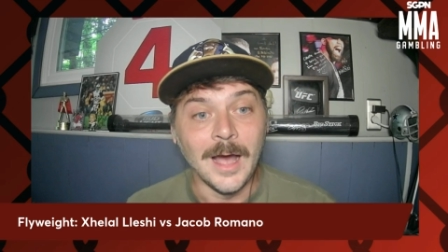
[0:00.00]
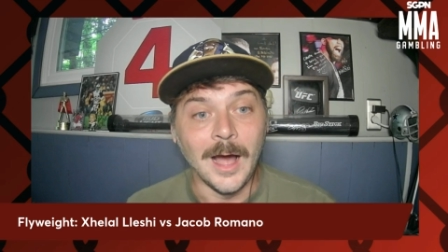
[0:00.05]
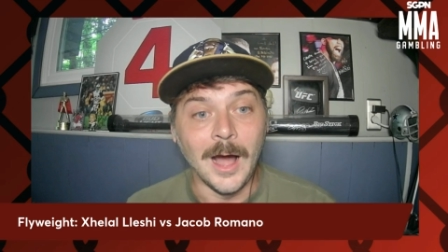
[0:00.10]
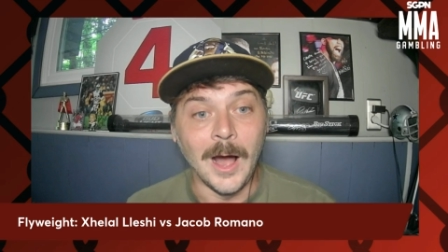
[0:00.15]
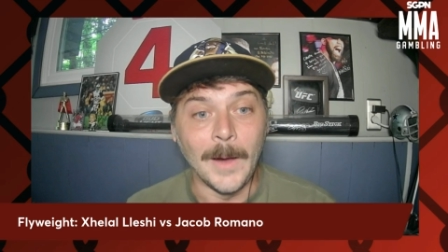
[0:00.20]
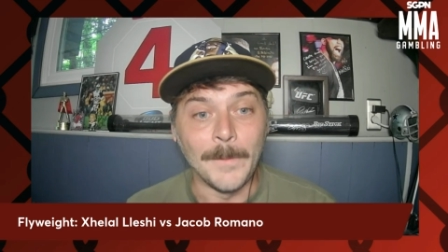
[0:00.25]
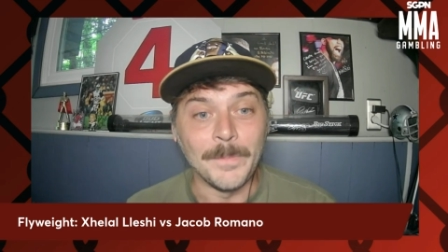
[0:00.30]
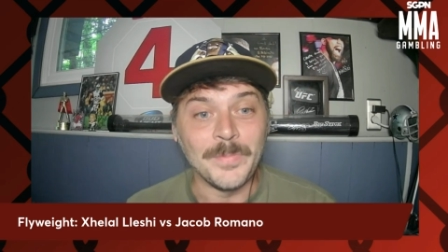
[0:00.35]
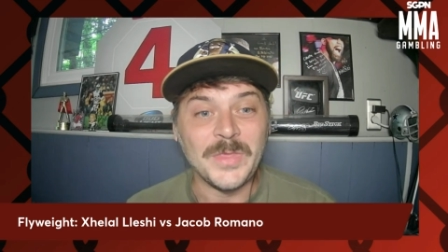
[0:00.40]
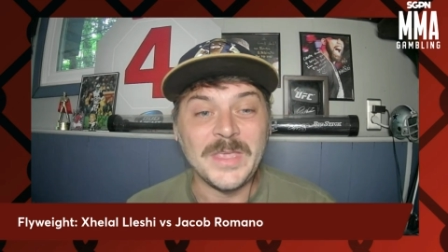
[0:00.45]

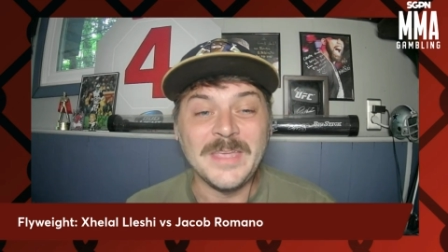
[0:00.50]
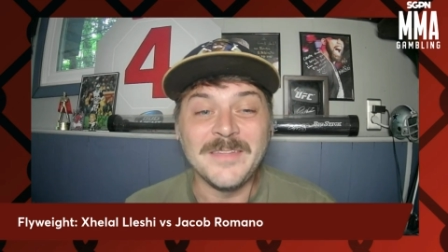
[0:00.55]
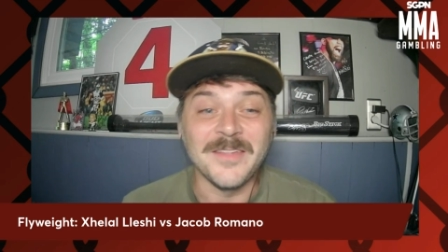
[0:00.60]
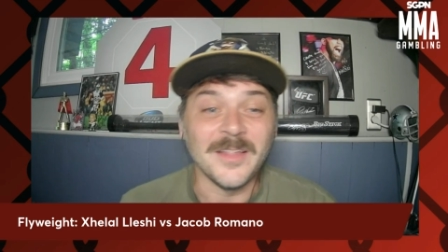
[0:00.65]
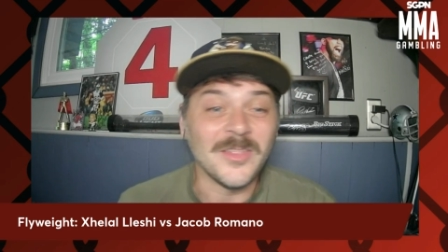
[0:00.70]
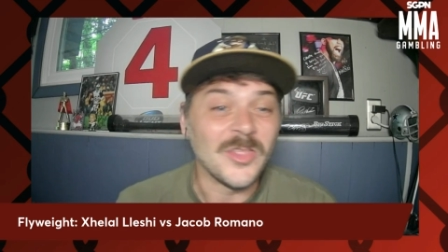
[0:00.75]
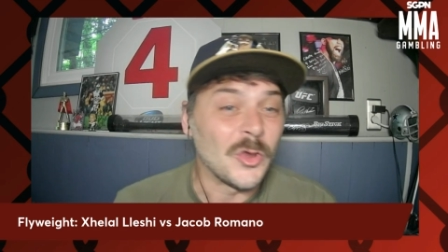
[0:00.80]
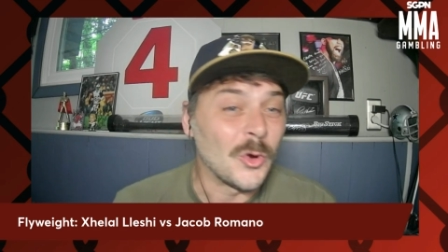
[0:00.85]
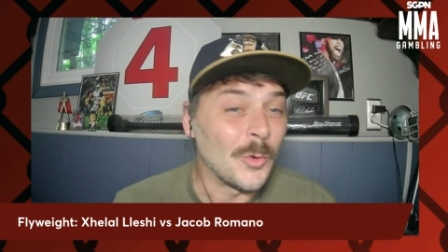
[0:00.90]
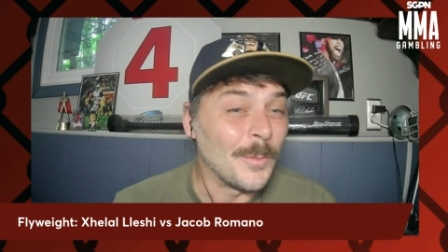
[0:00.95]
Um, he's a
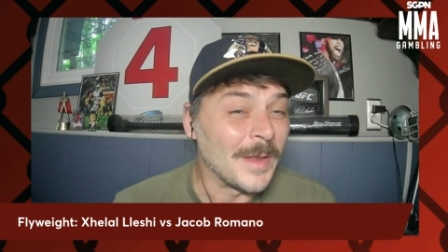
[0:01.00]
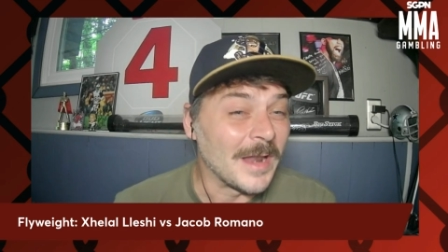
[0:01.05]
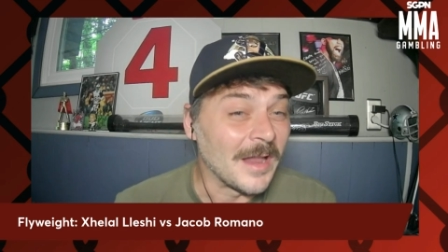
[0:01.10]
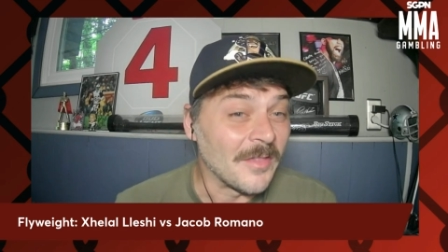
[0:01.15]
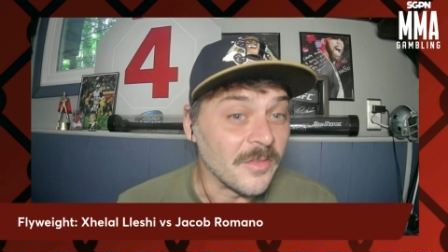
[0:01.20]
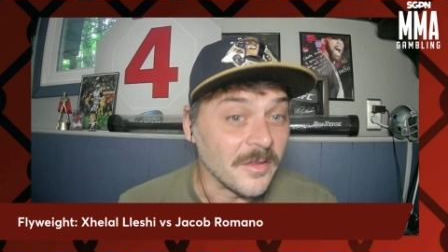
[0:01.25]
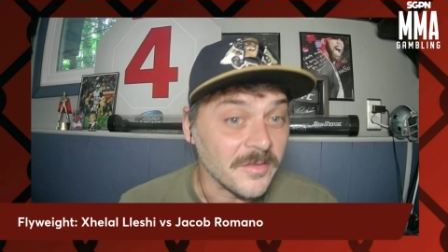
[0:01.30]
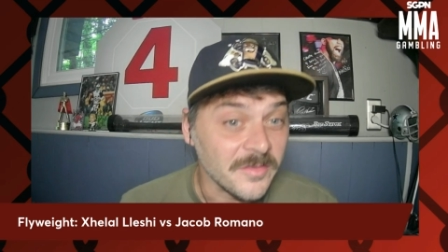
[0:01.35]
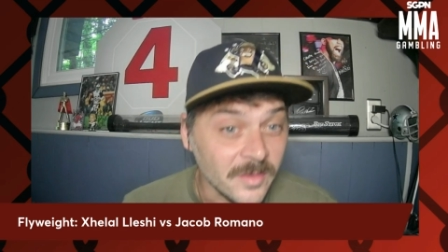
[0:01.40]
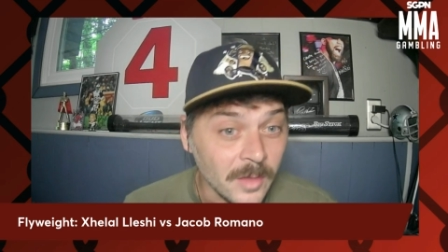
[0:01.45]
little bit
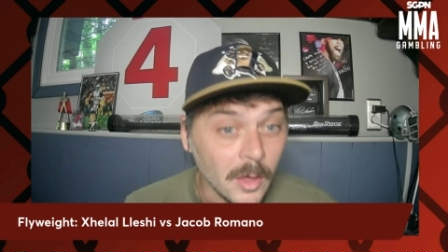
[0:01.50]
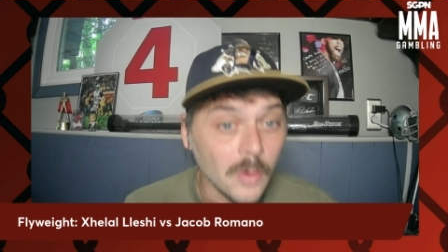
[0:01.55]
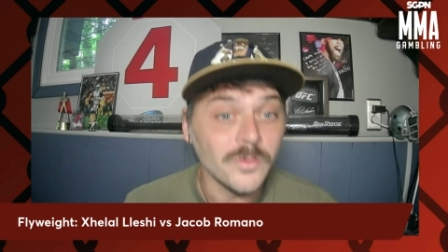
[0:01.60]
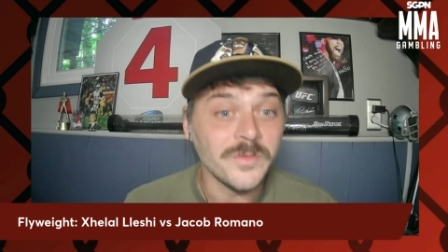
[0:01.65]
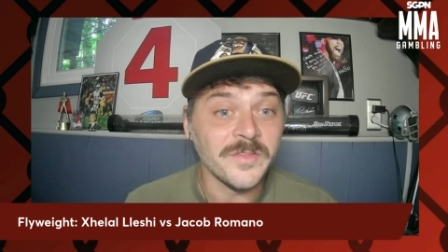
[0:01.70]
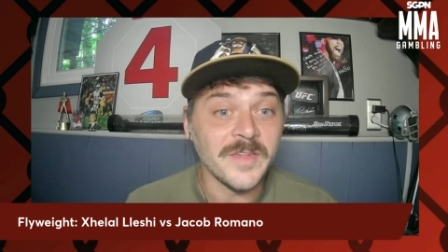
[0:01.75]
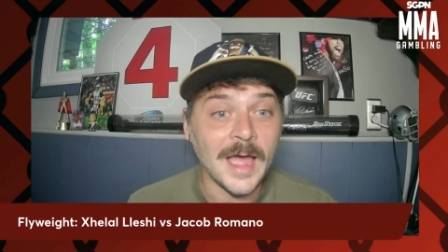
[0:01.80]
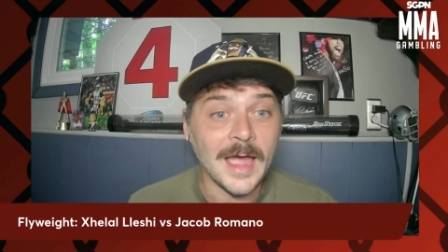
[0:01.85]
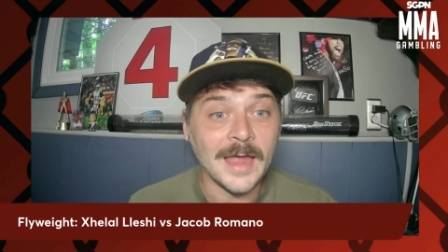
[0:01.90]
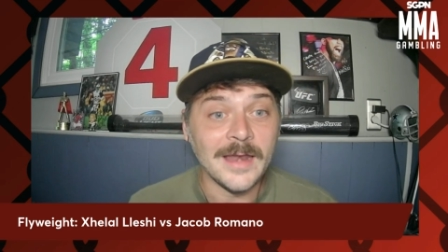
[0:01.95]
on the slow
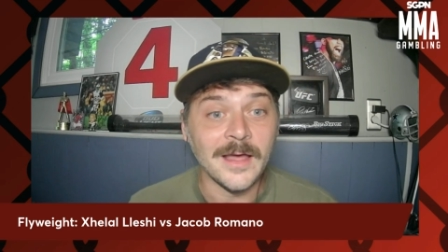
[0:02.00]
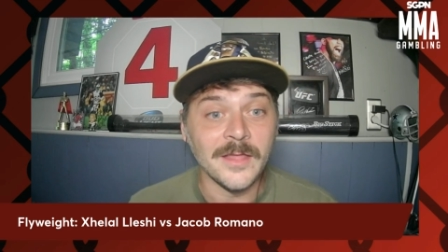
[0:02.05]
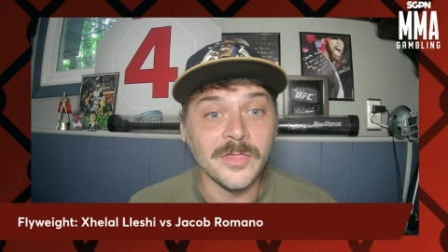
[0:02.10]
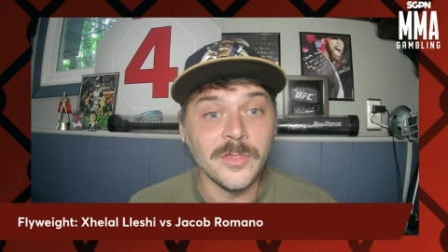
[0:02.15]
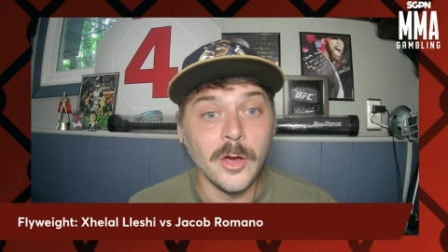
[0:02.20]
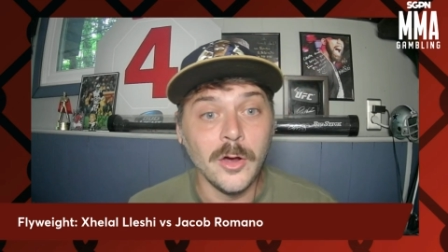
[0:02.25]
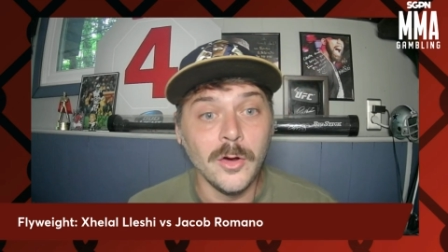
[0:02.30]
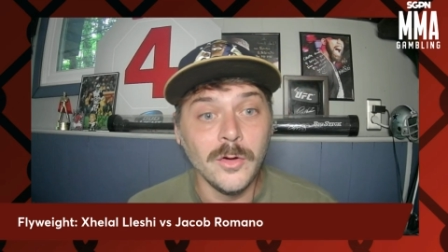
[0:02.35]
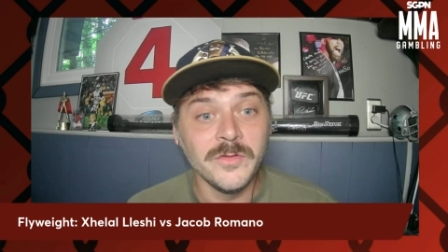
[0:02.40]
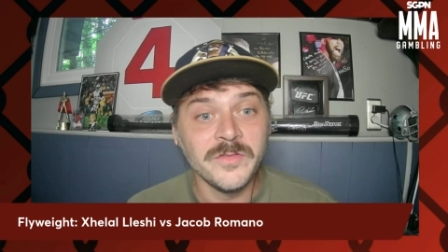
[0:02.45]
side on
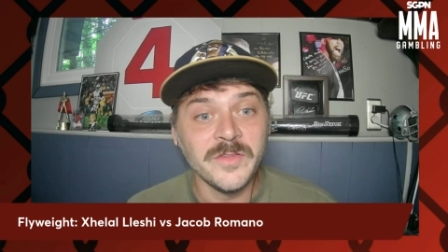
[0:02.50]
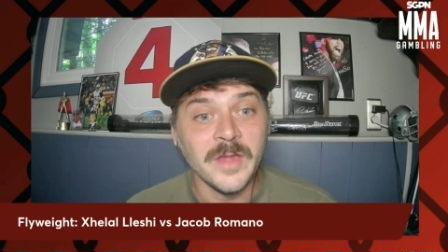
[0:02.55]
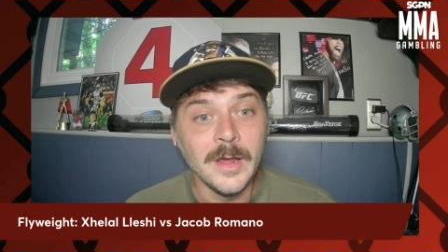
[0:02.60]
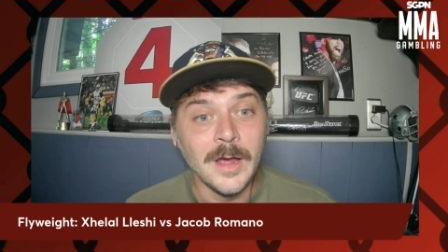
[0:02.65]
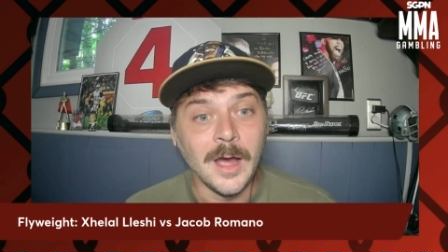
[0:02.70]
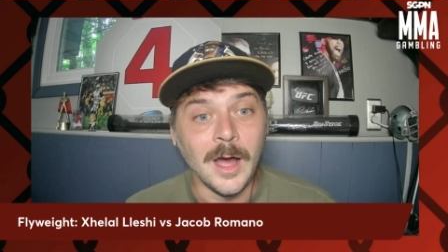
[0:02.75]
those.